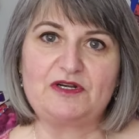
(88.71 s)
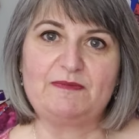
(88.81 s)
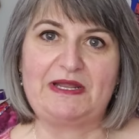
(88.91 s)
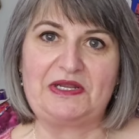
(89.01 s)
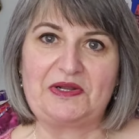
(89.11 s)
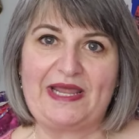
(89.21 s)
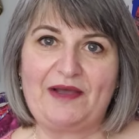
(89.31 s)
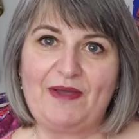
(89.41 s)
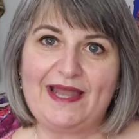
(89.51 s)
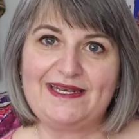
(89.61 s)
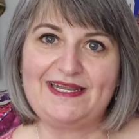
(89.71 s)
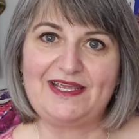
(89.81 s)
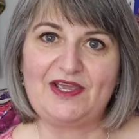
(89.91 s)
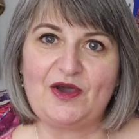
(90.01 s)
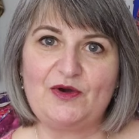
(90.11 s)
depending on how
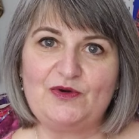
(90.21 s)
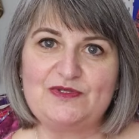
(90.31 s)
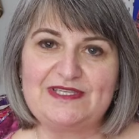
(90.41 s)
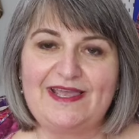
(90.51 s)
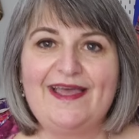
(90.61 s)
editing goes.